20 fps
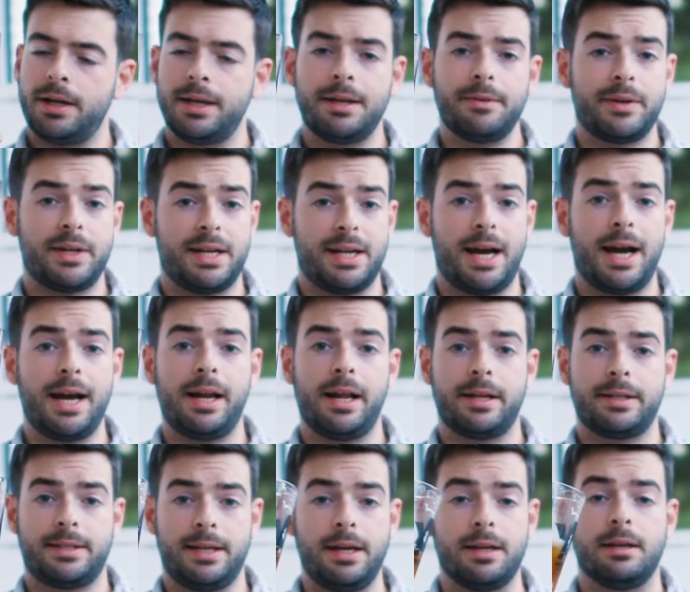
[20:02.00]
ahead and give it a nine
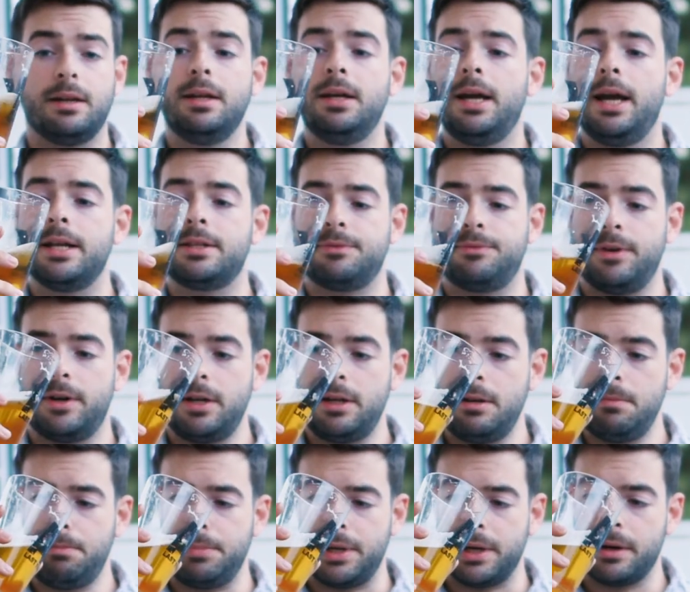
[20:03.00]
out of 10. It's very
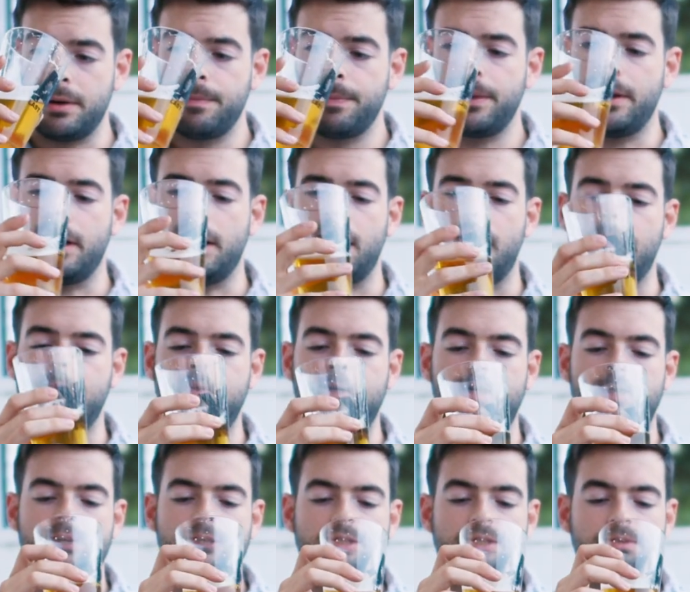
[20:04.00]
good beer. Um,
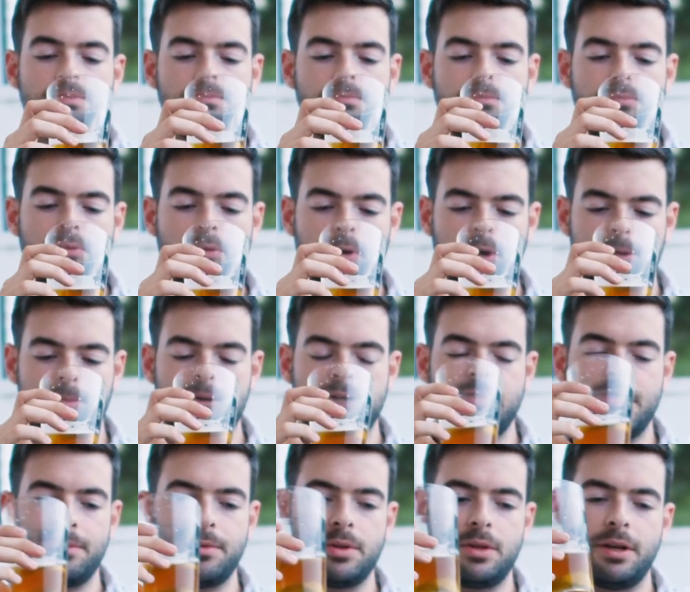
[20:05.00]
it is pretty
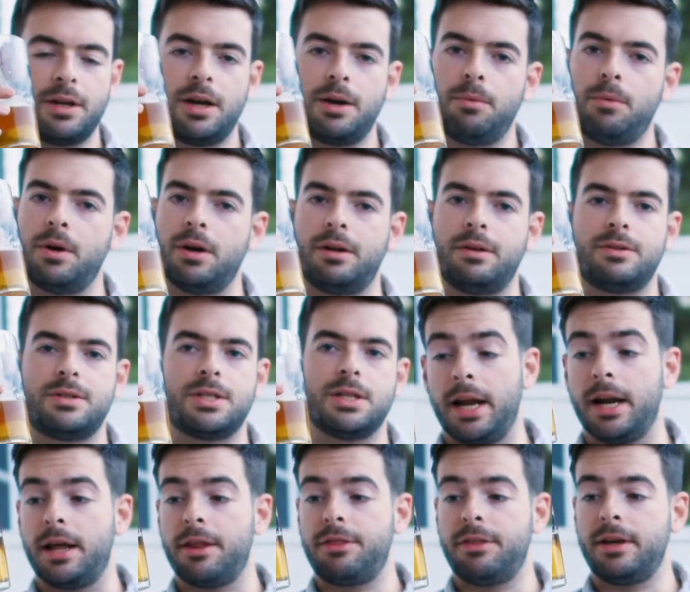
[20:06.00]
much everything I wanted.
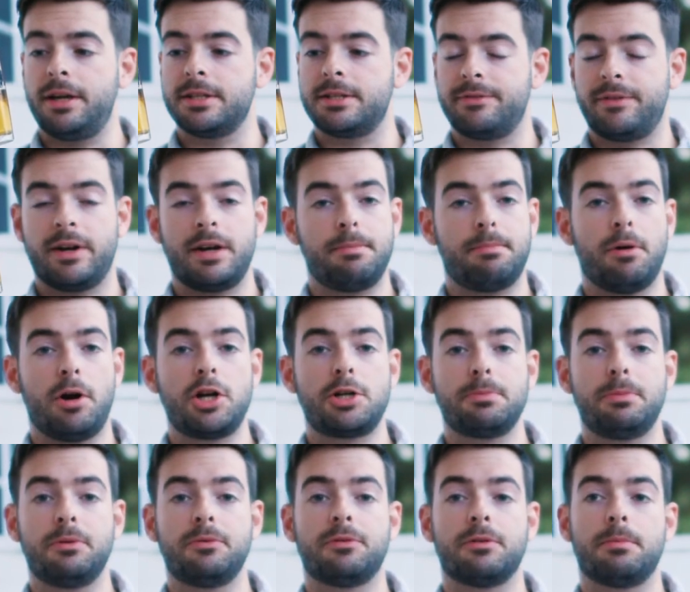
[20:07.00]
And I think it's very
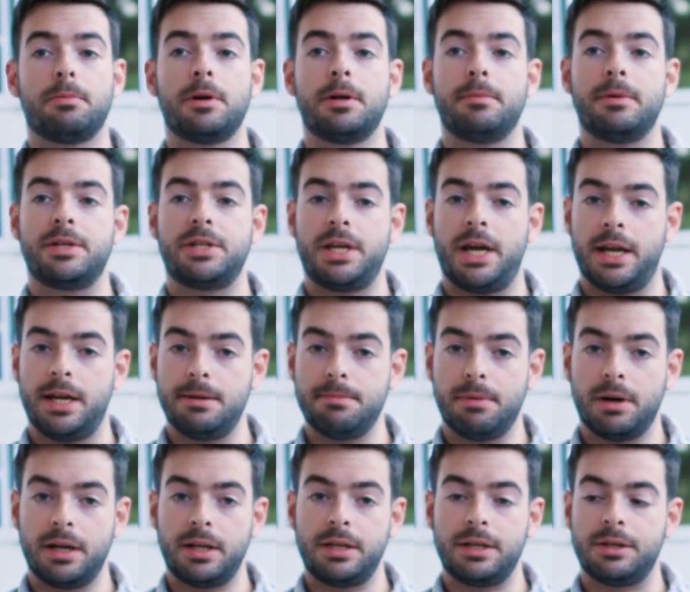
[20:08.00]
approachable for pretty much
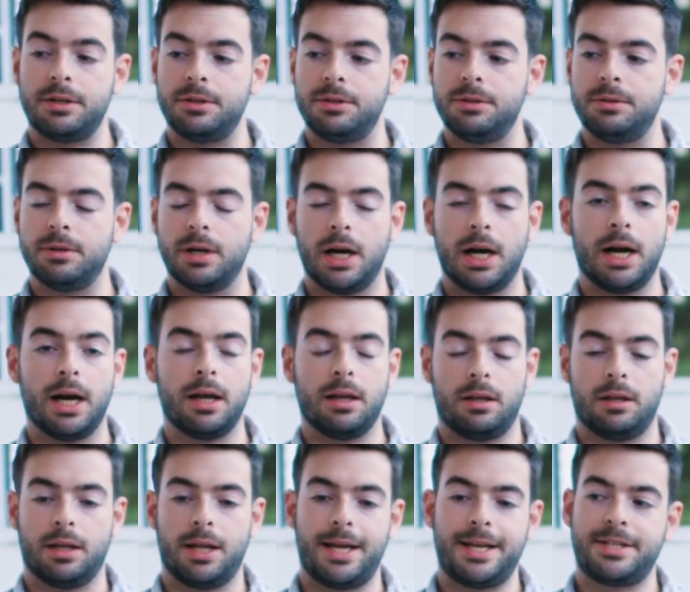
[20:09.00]
anybody who
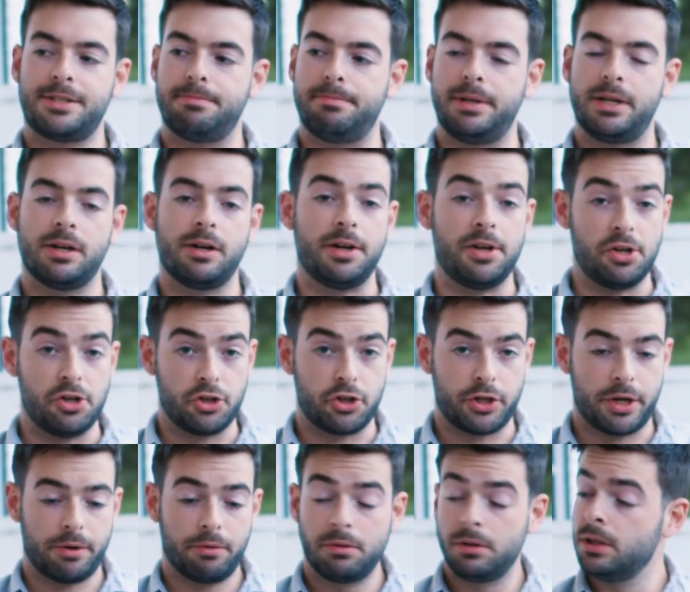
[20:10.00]
uh, likes beer in
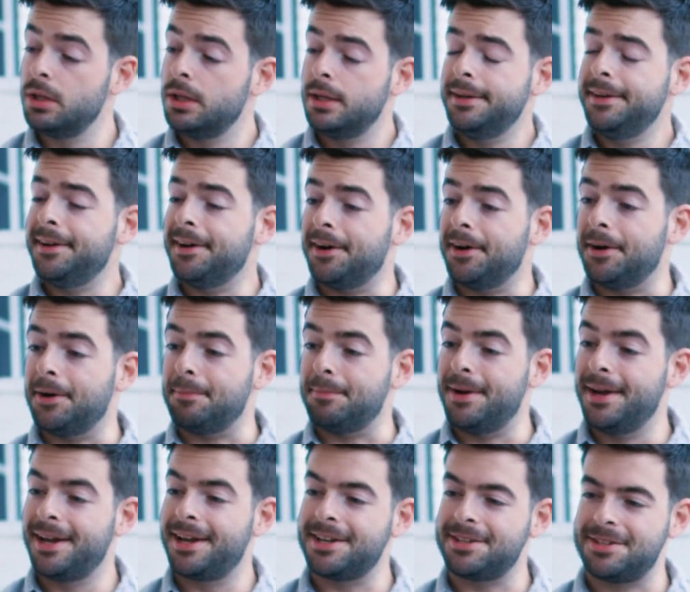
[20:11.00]
general,
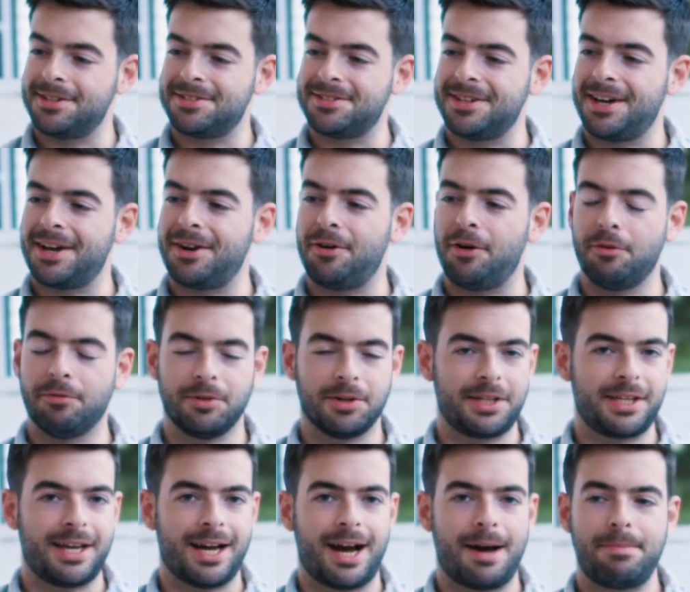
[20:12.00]
because um, it's not
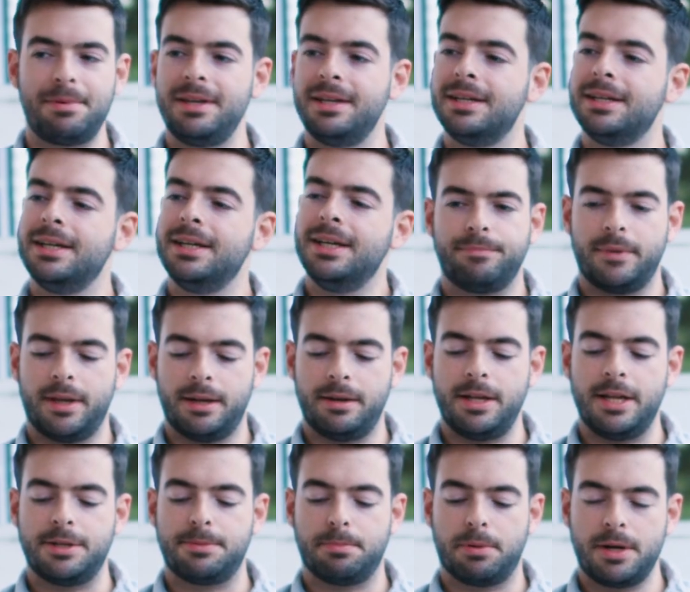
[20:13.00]
overly hoppy. And
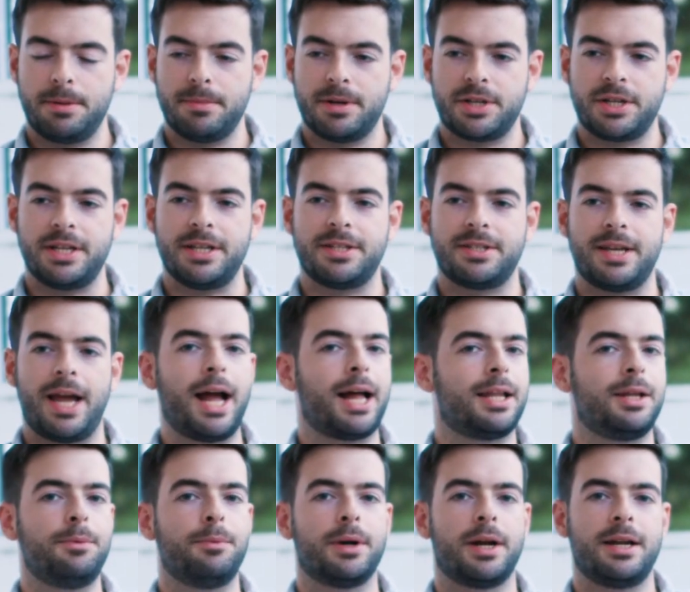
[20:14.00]
it is pretty much
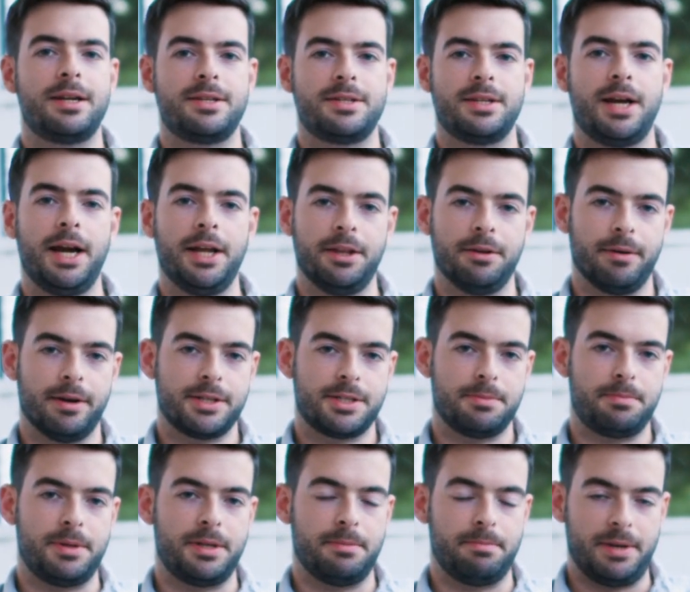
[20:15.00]
exactly what I designed the
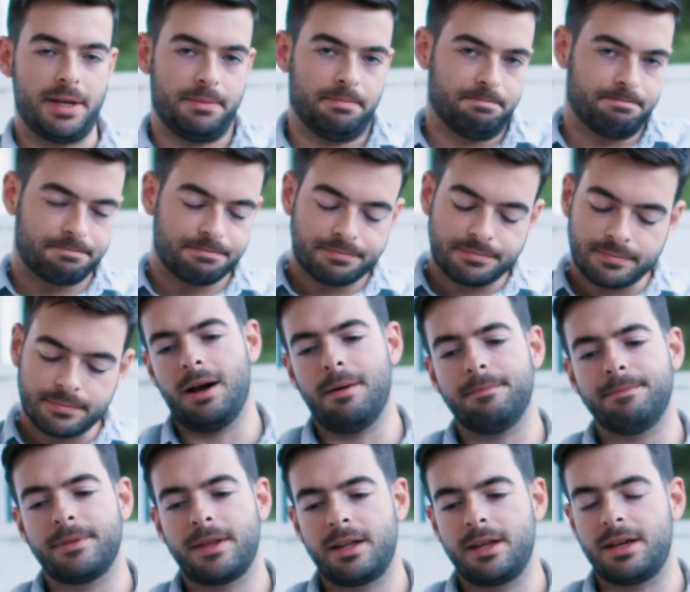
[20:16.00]
recipe to be.
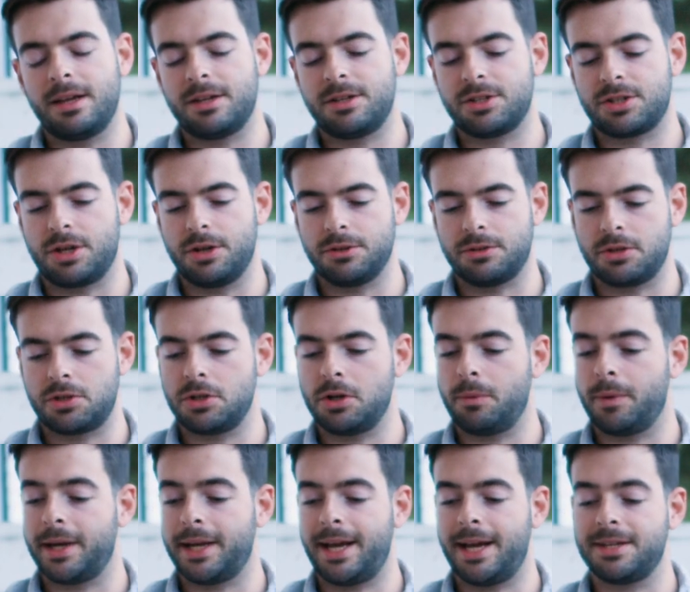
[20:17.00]
Um, I think it just goes to
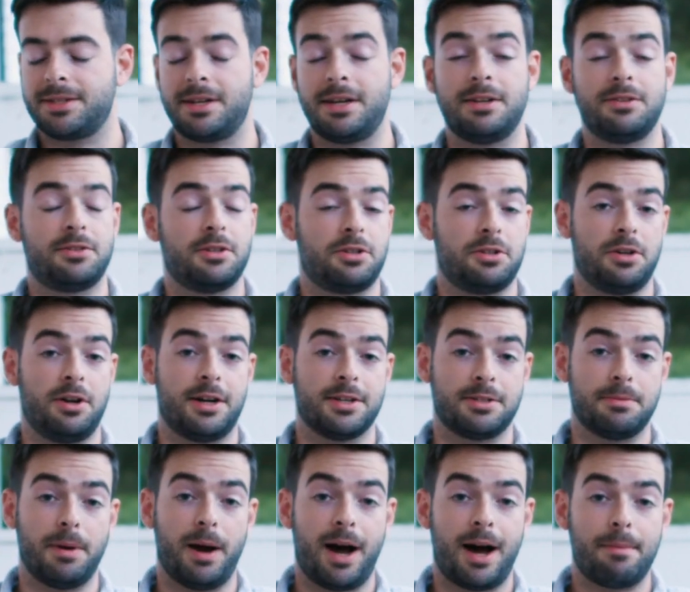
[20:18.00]
show why Cascade is such an
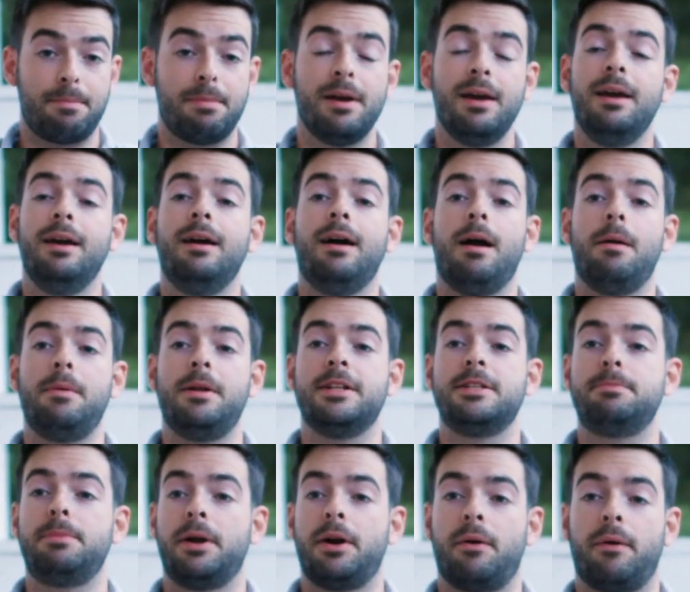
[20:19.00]
awesome hop. I mean,
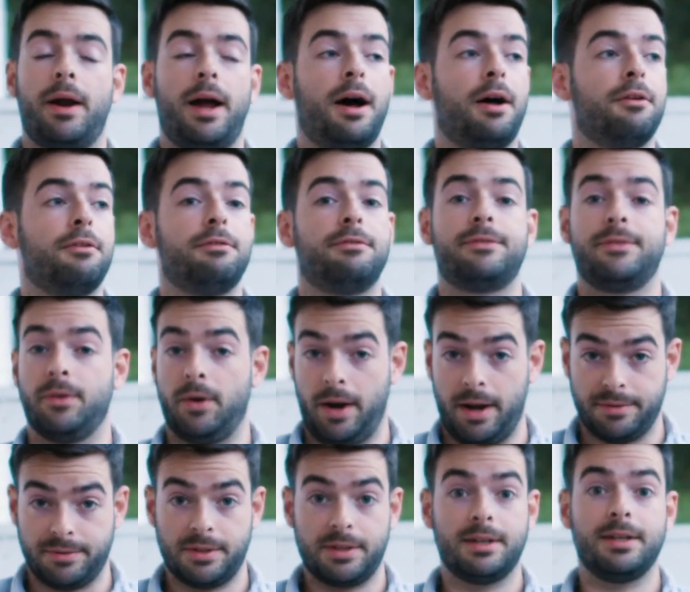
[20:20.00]
it's been around
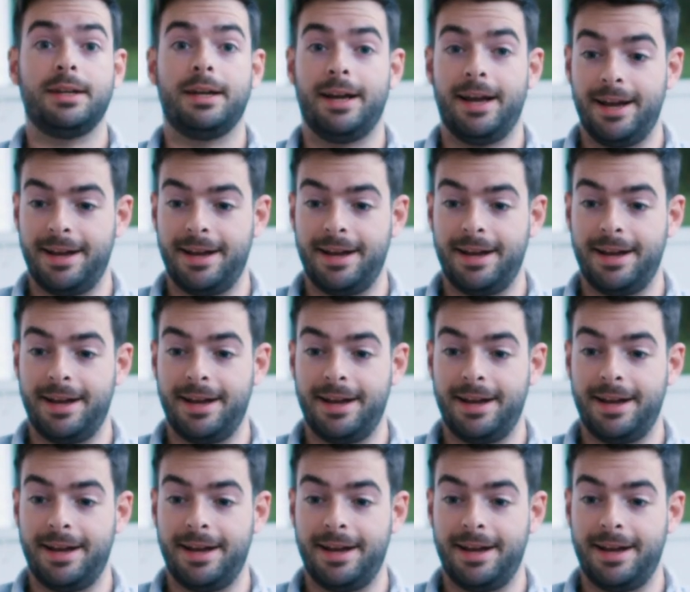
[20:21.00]
forever.